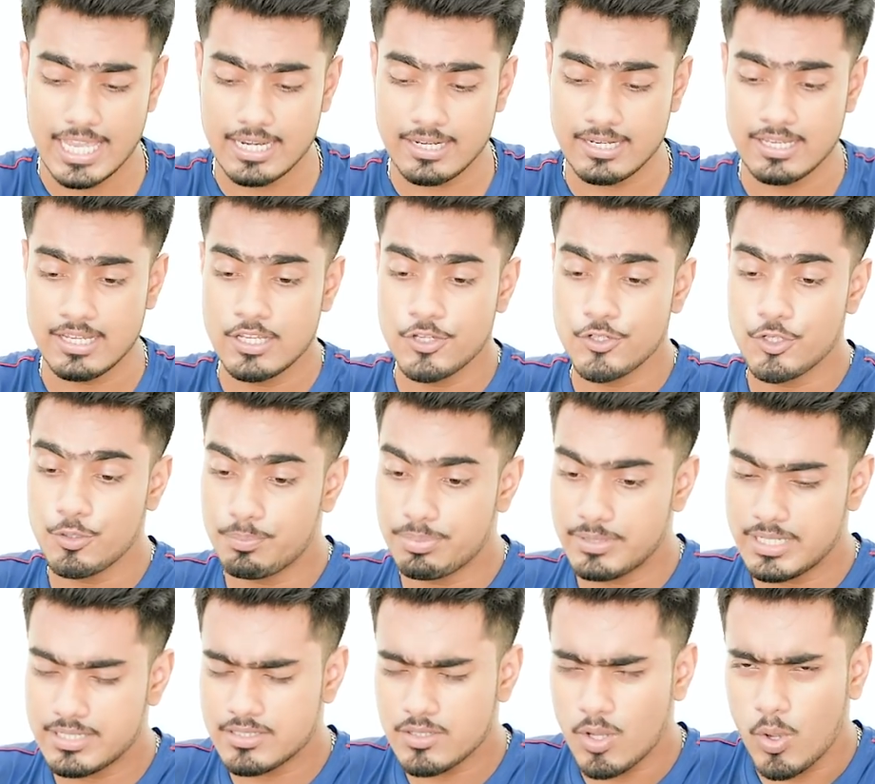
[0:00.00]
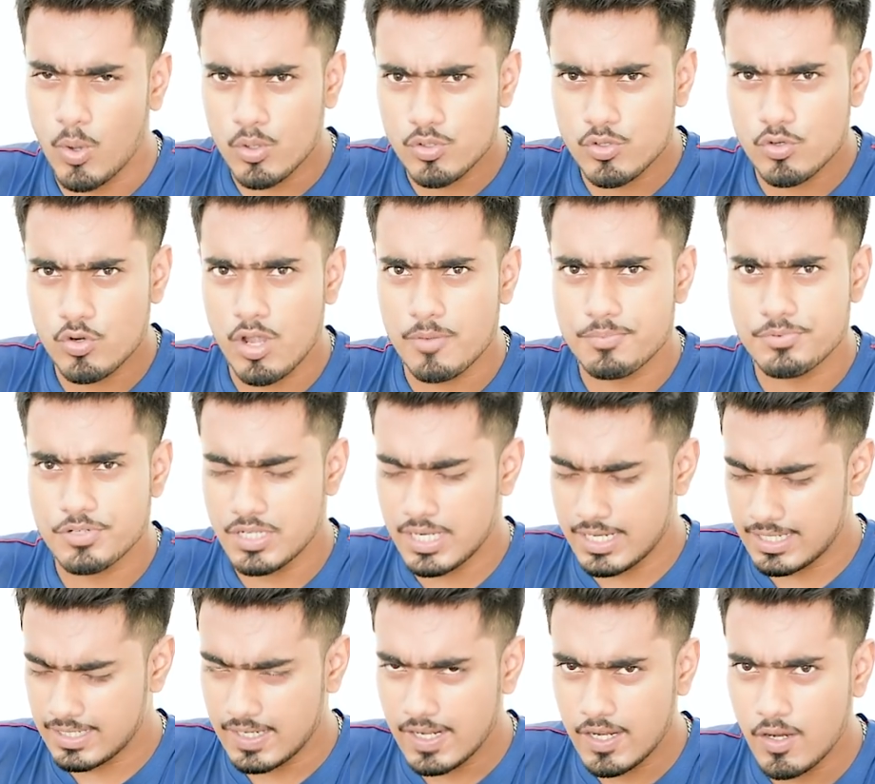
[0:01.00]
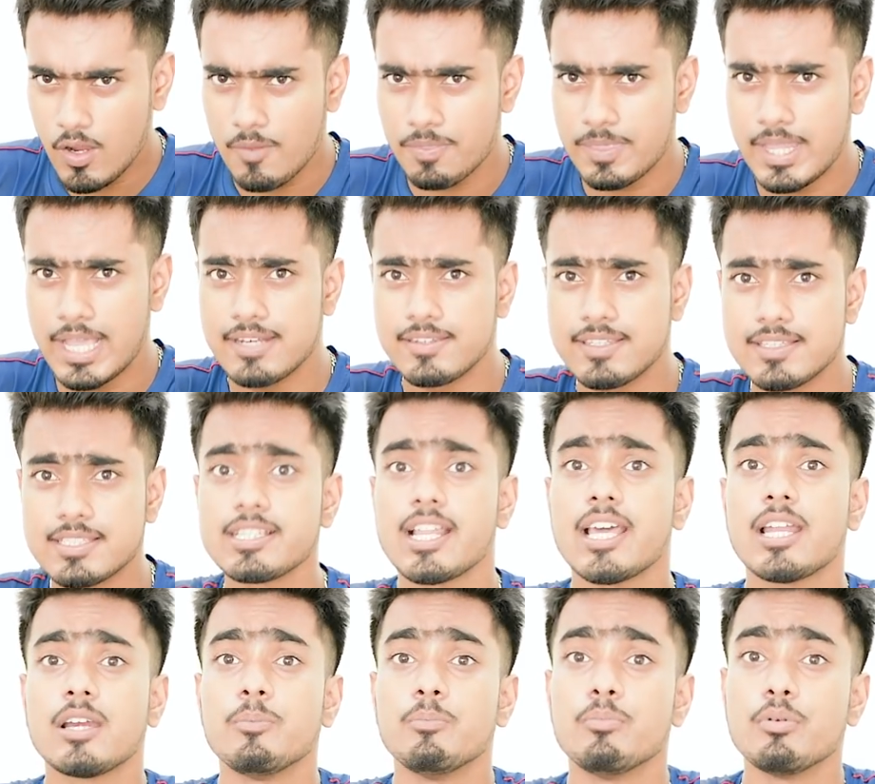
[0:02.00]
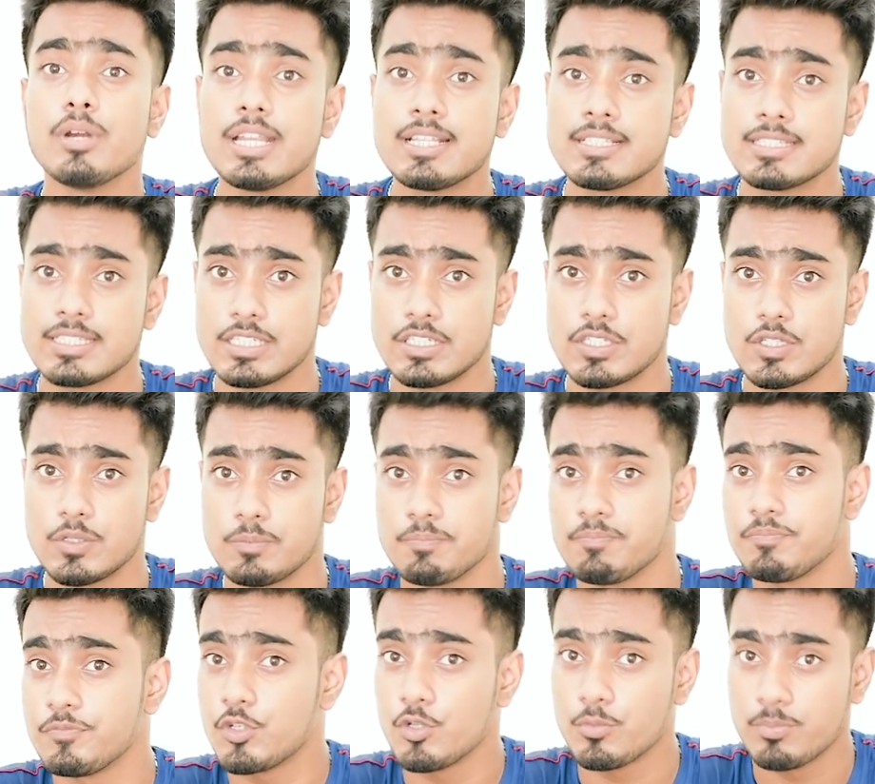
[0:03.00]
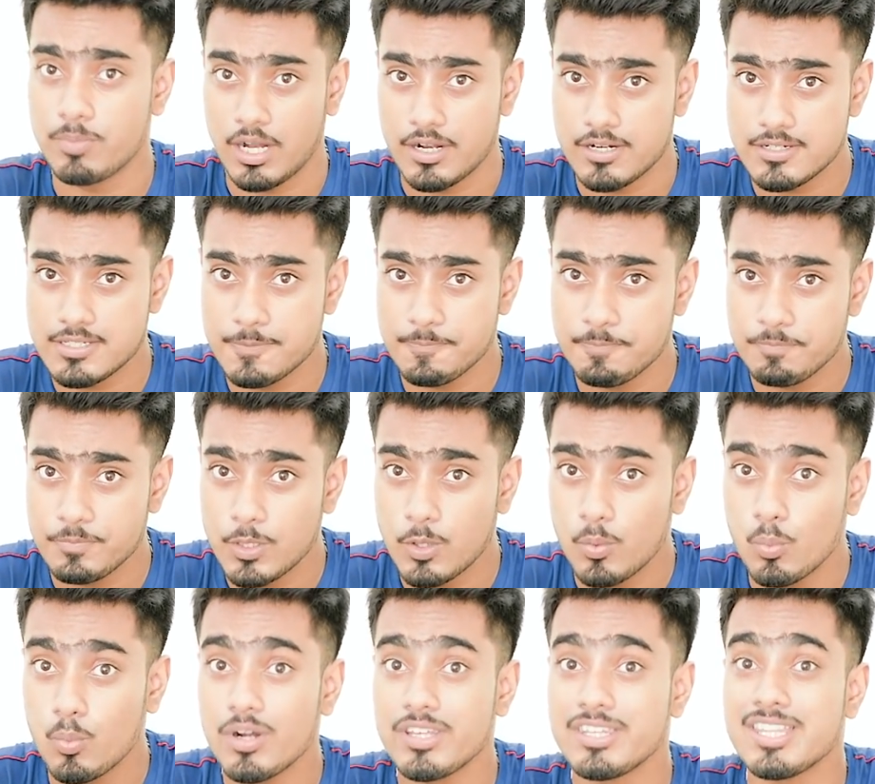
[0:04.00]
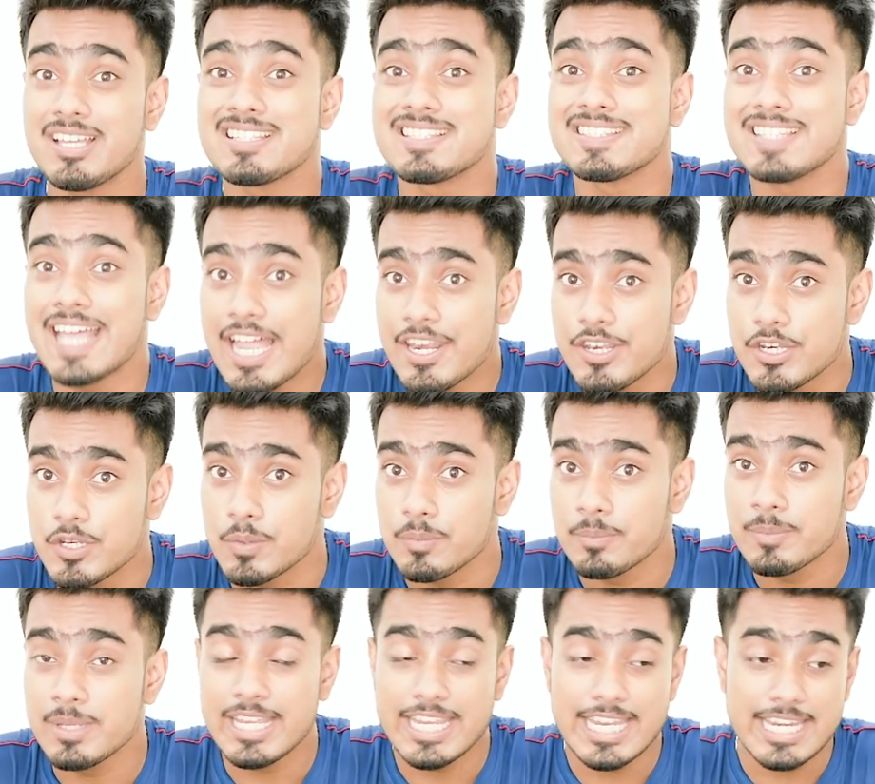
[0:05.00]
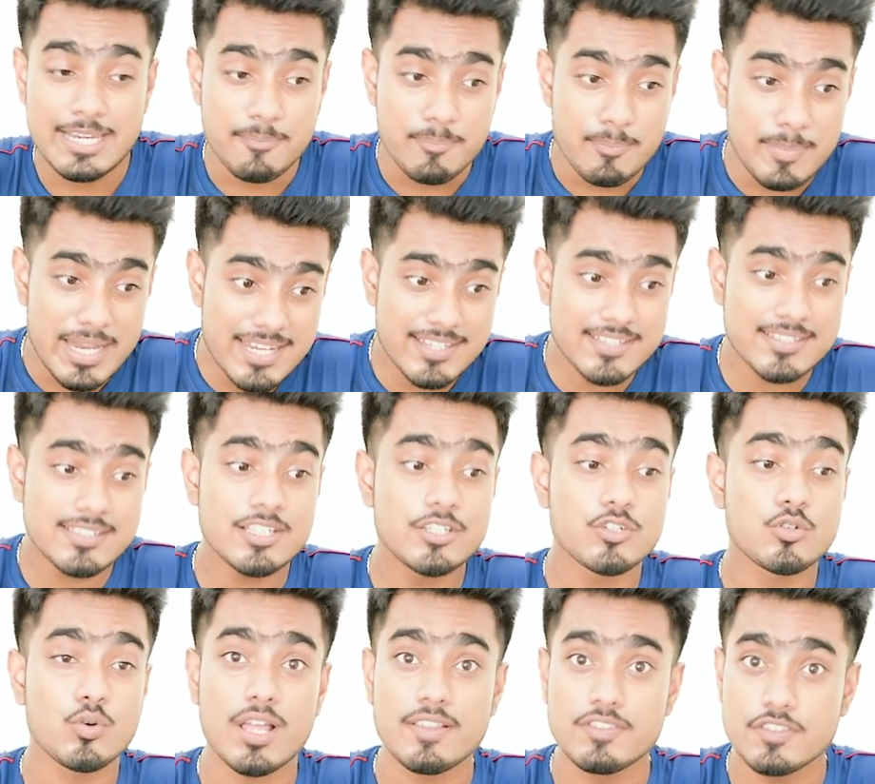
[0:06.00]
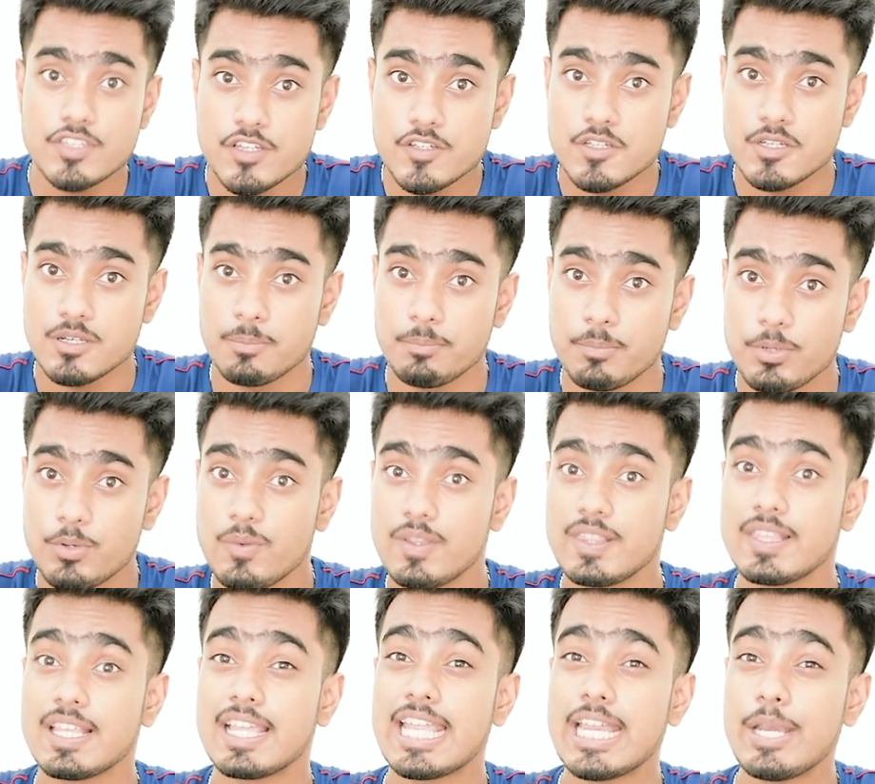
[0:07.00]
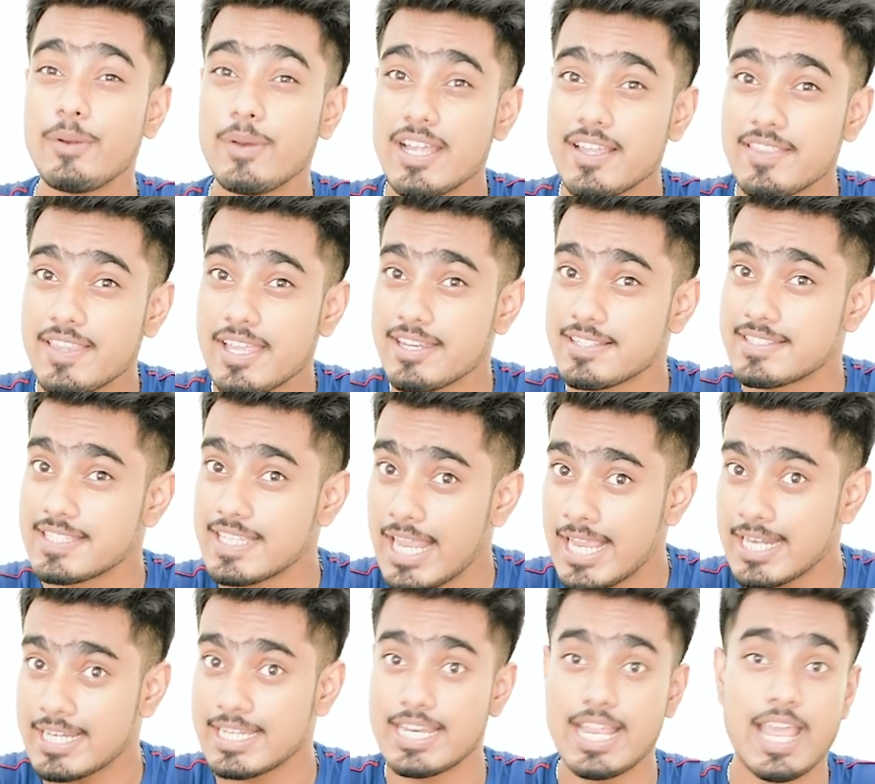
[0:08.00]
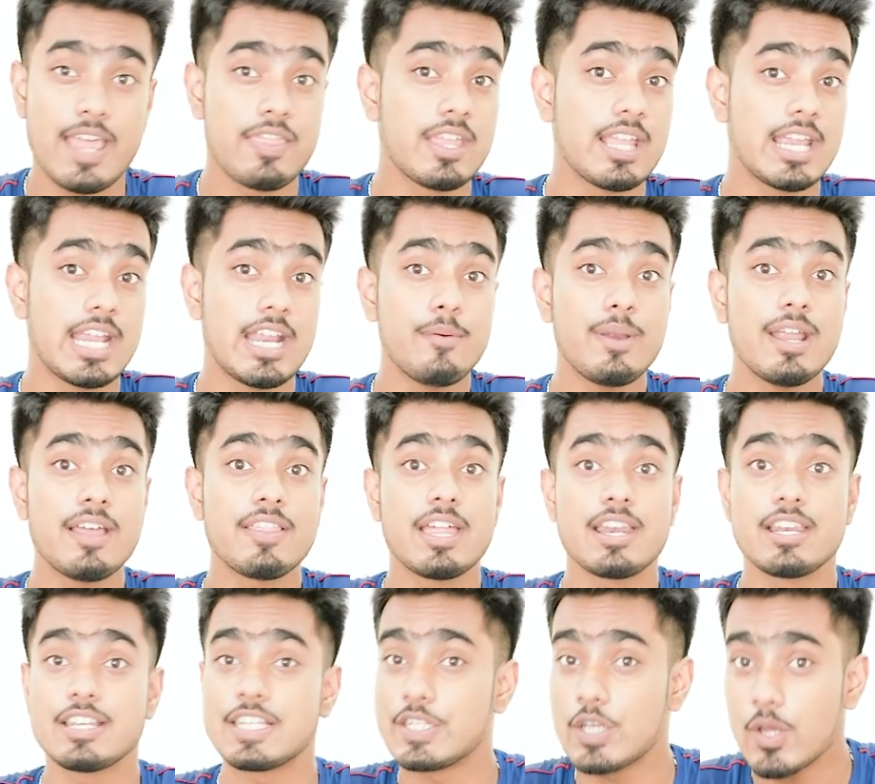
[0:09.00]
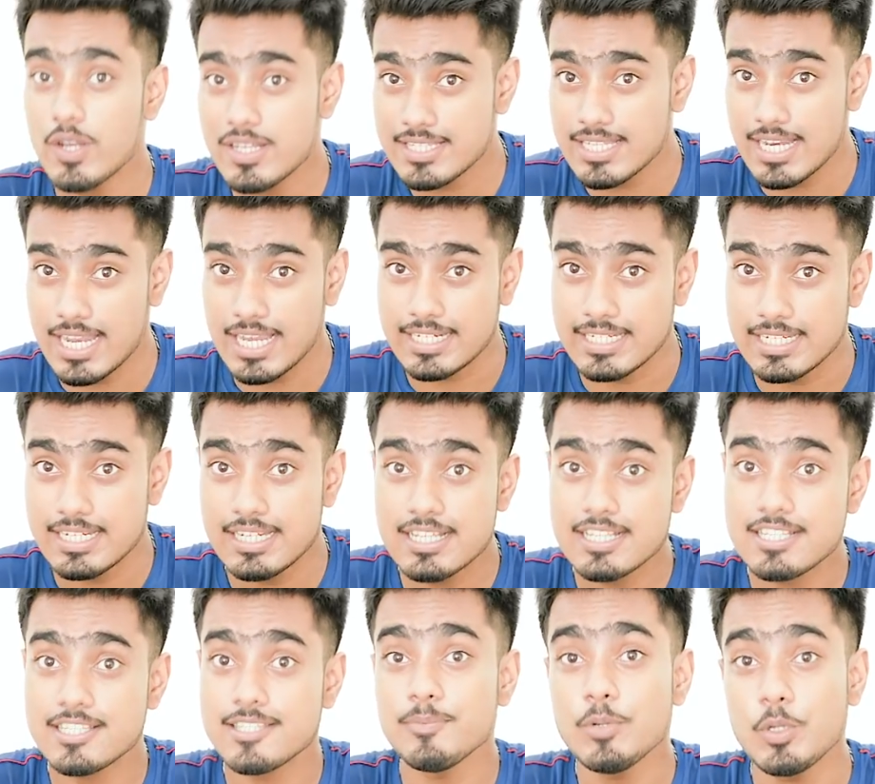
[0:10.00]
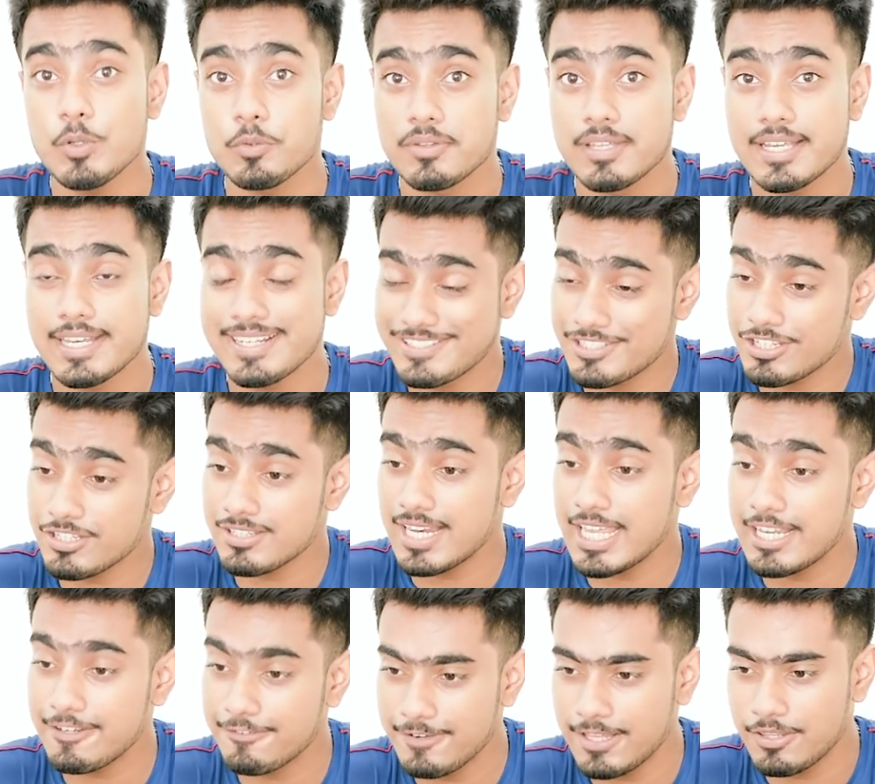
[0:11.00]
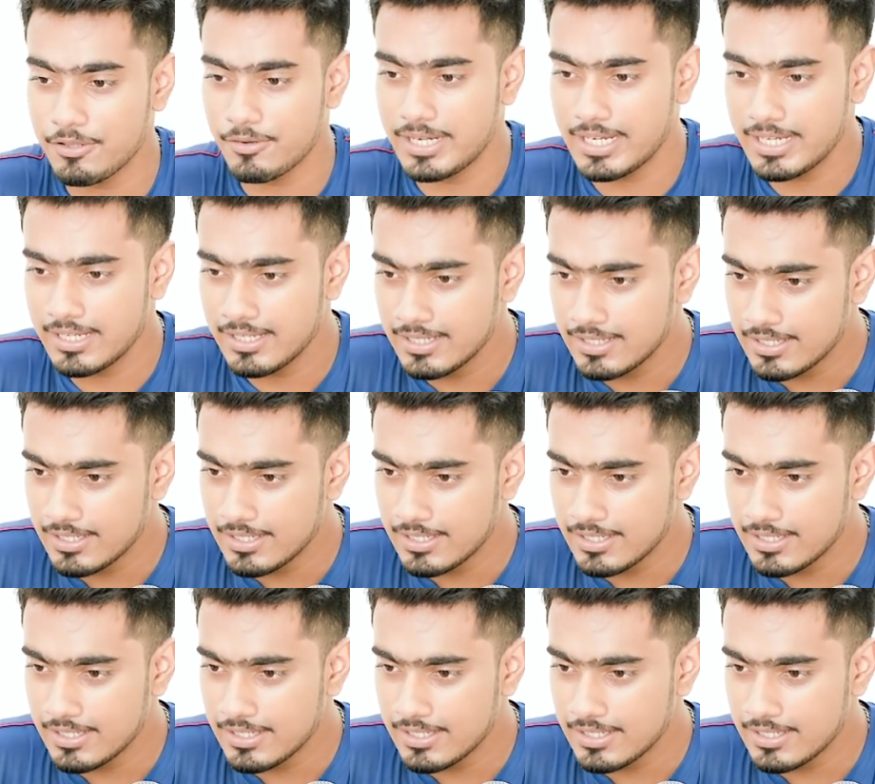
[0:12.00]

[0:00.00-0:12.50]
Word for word: and you press alter option and click on that, the slider breaks into two parts. What does that do? It makes the transition between the area that is selected and the area that is not selected smooth. It's just like feathering.